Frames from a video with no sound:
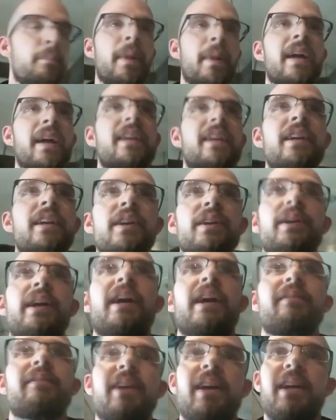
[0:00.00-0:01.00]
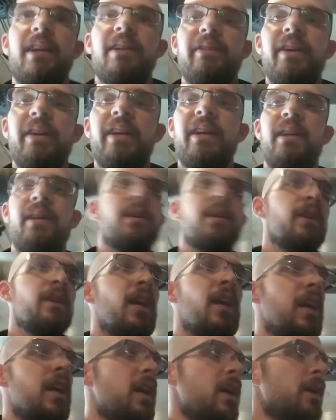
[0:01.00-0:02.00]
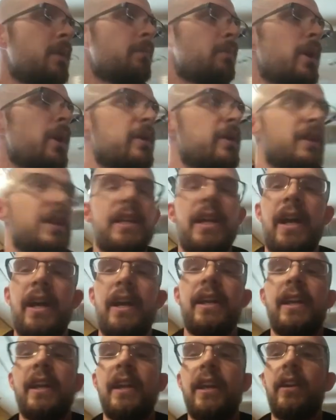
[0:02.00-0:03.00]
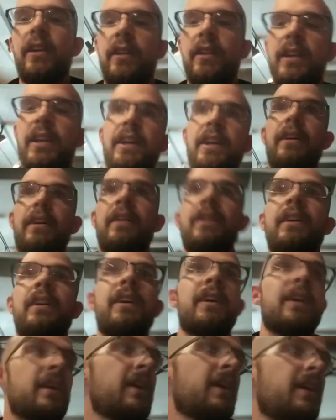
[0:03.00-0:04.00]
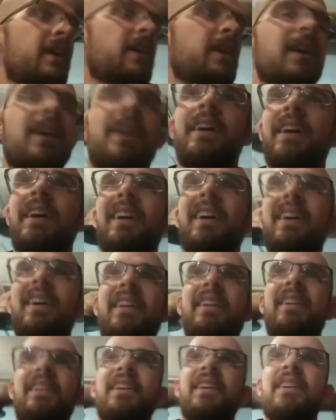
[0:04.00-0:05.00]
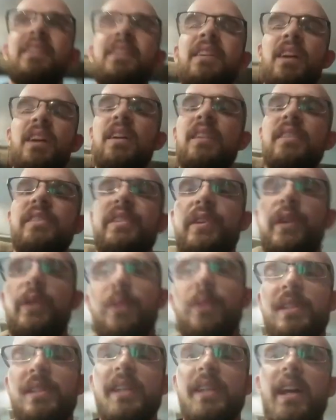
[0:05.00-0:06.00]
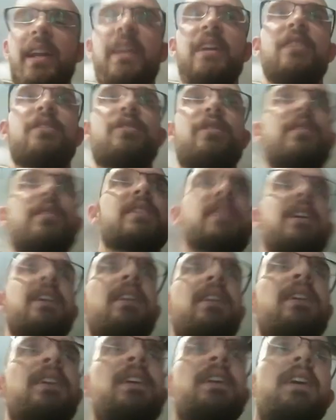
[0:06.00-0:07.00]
Back here have kind of a party dining area. And also, what's kind of interesting,